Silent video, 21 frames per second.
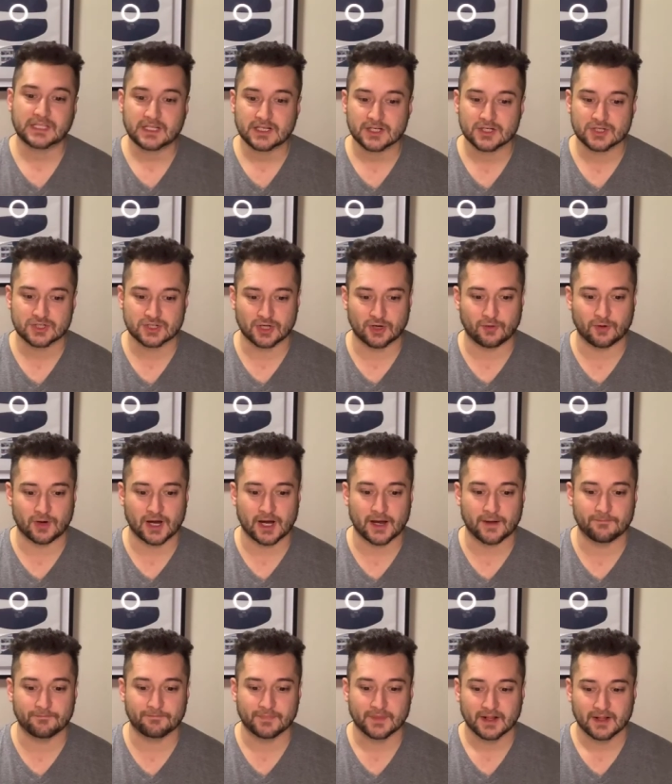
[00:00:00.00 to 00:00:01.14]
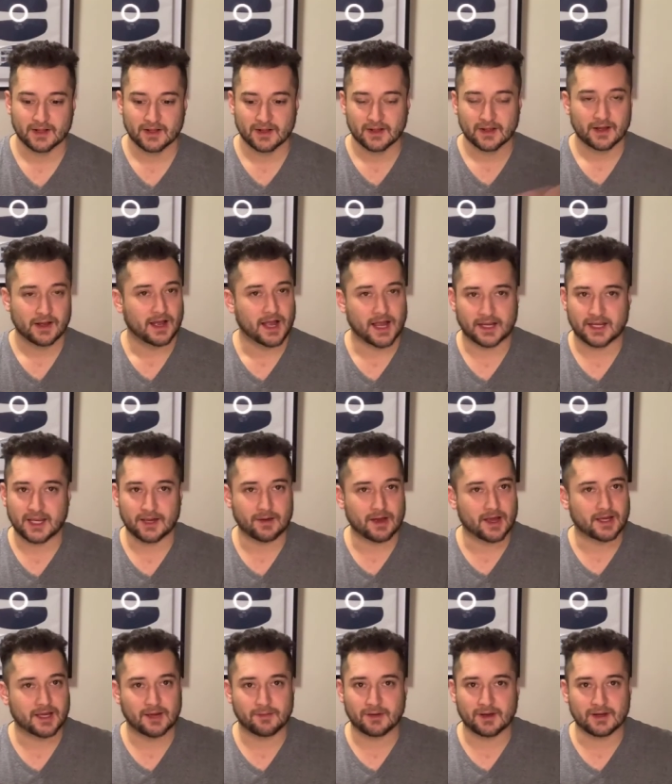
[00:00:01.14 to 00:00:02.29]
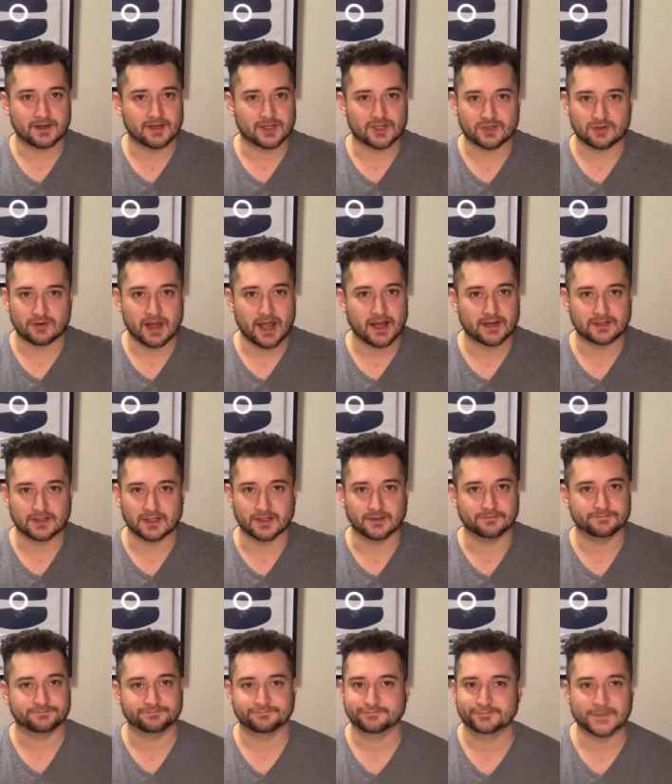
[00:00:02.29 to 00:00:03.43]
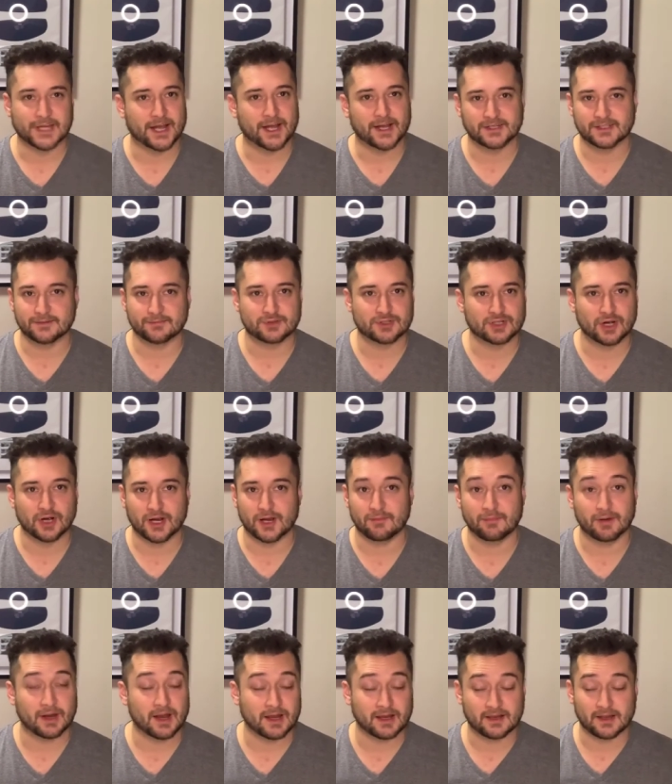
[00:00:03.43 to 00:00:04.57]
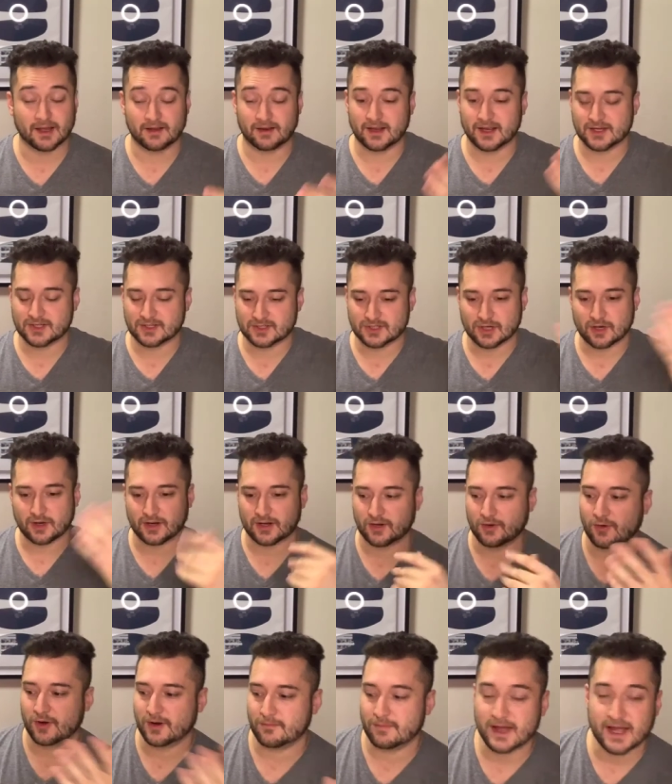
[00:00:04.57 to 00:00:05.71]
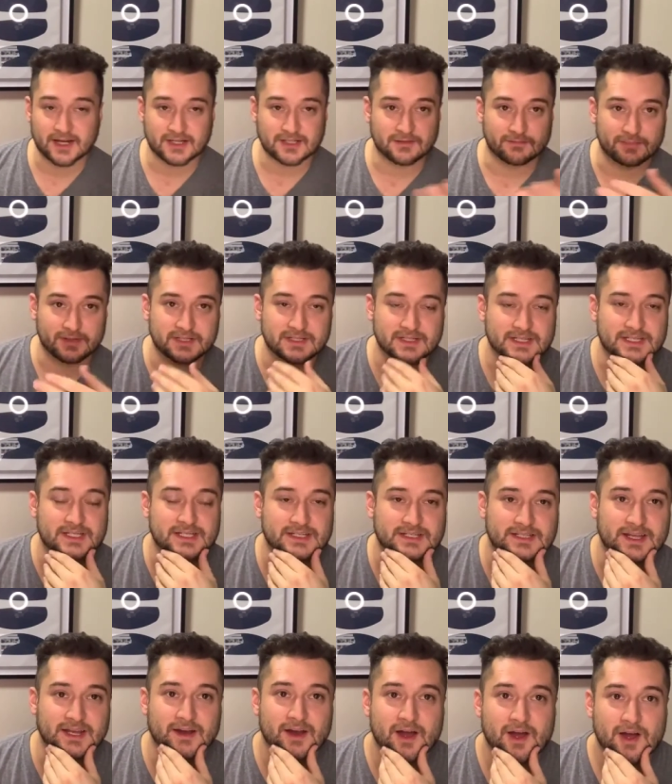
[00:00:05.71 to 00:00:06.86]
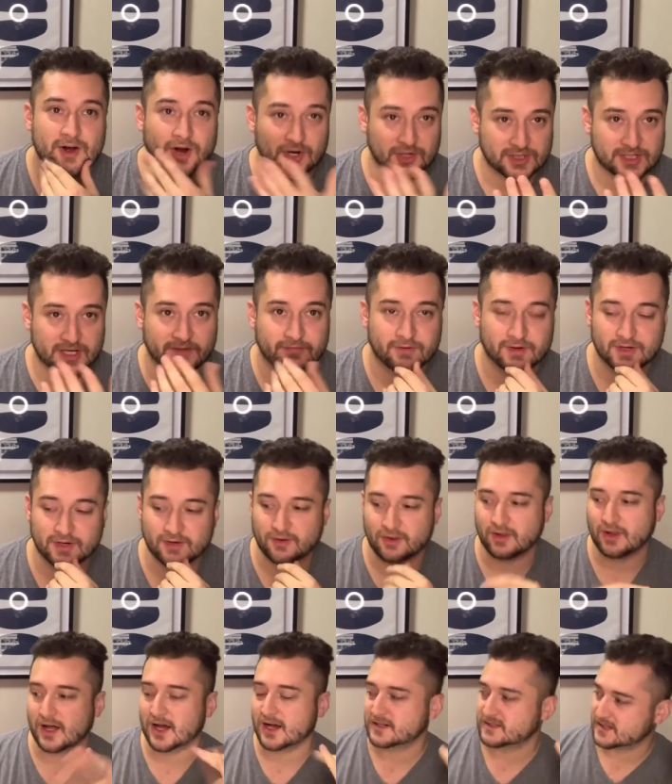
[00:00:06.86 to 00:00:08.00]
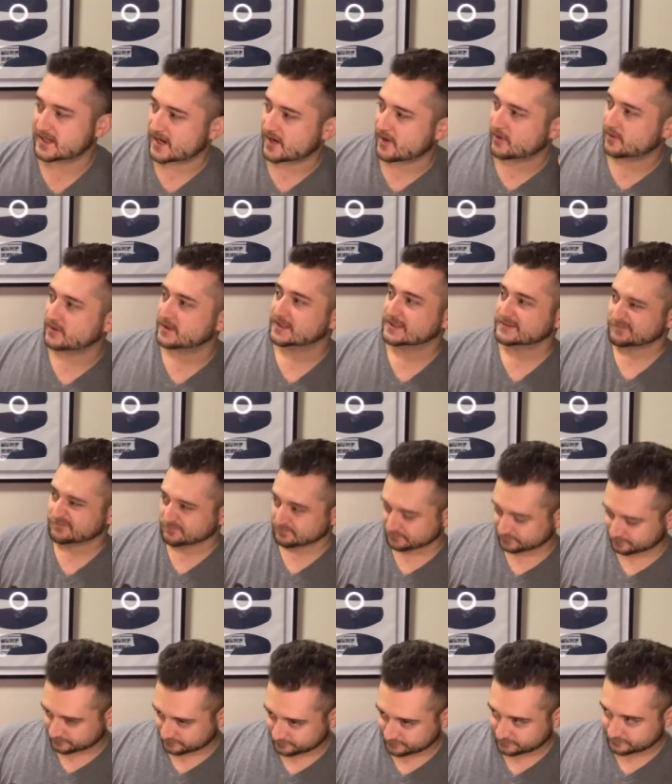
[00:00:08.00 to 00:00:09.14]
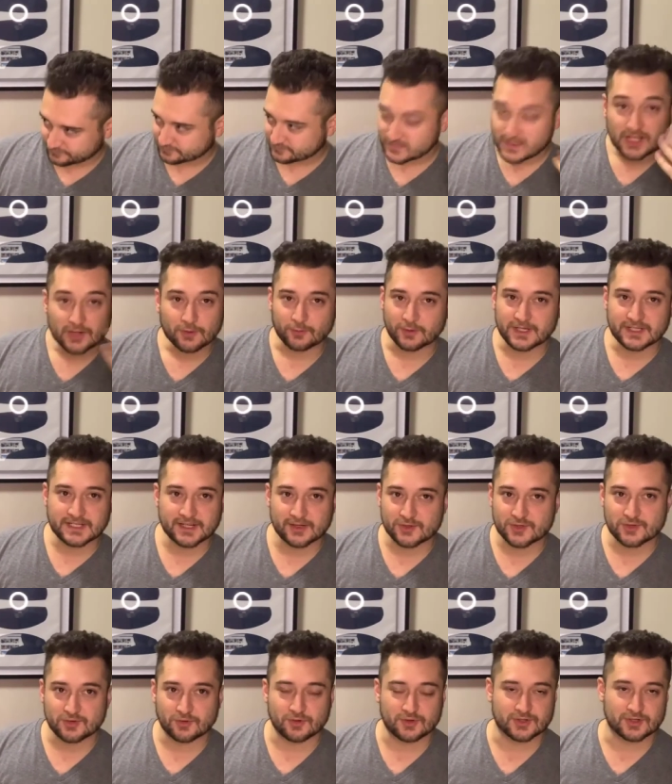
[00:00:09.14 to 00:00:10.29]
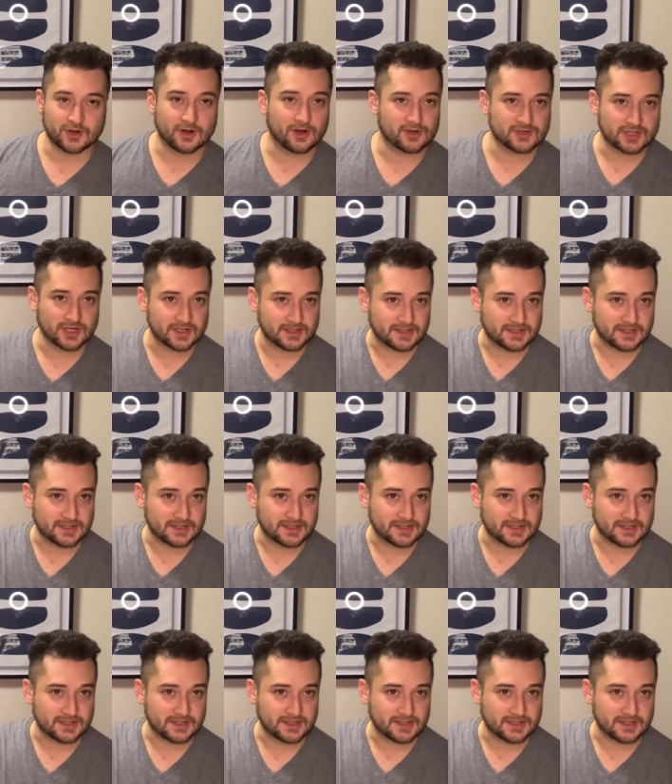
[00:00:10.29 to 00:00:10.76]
So um, I keep I keep getting distracted, guys. I'm sorry, but I, I guess talk going back to businesses that are suffering during lockdown. Retail stores are all shut